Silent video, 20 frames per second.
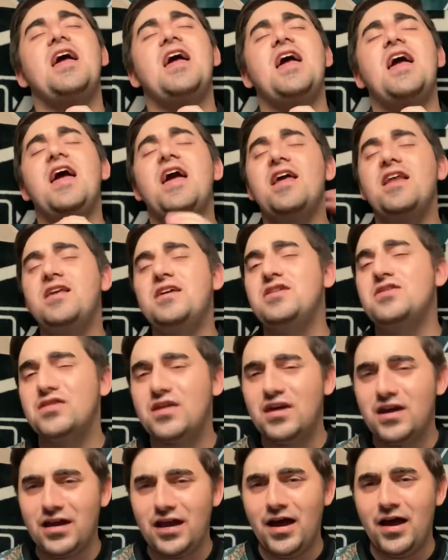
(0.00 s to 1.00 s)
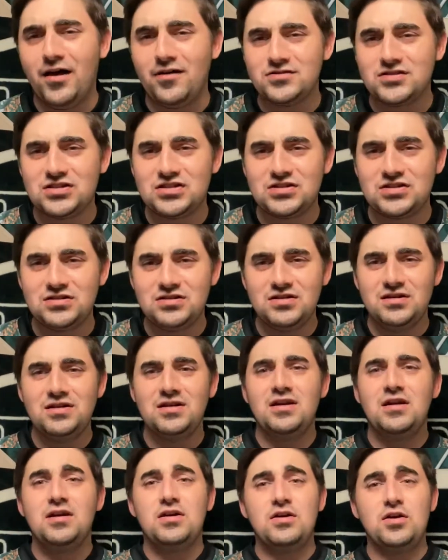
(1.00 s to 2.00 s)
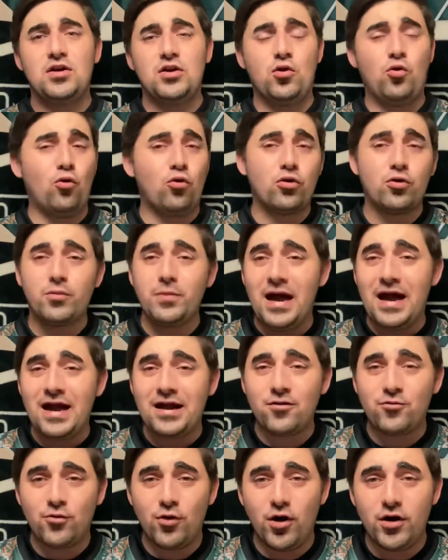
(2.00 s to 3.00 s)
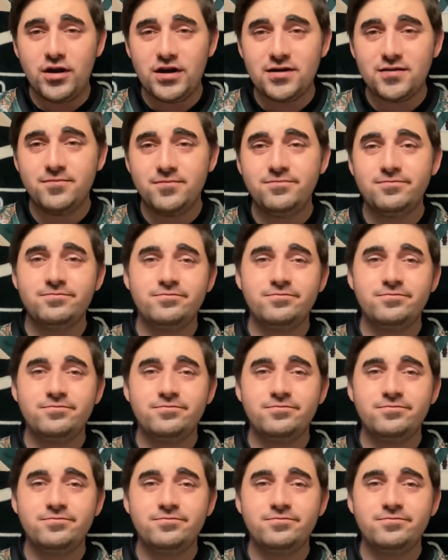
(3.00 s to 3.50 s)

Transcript: anything else. Quarterback running,